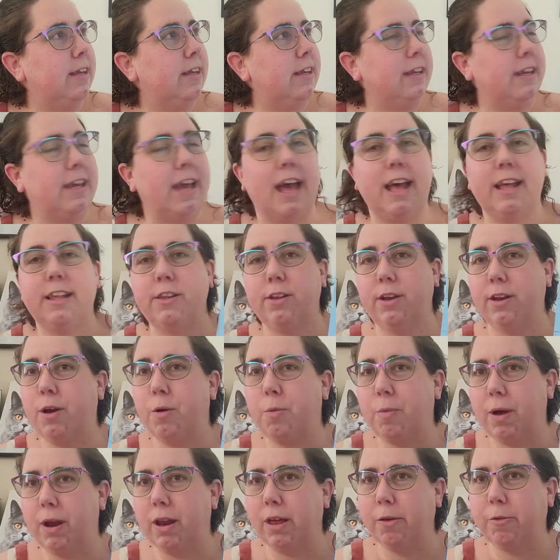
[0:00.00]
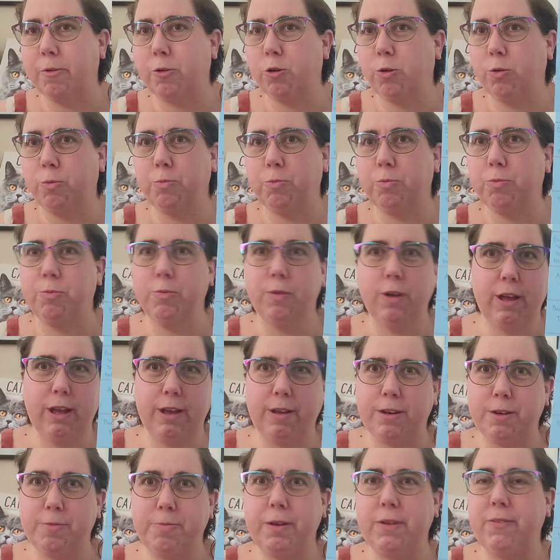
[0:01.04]
yeah, so I don't want to
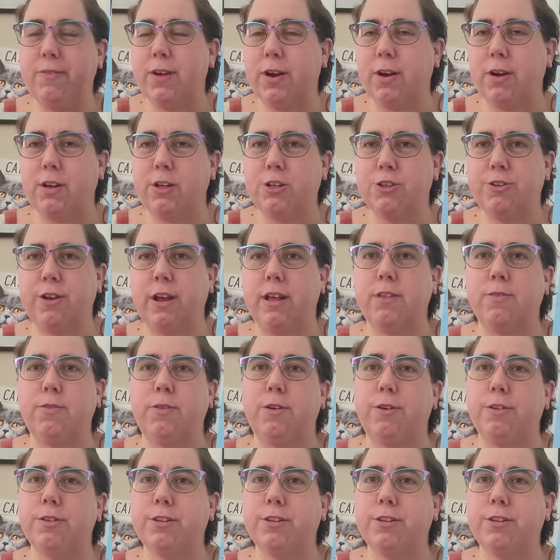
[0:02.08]
it to be very stressful.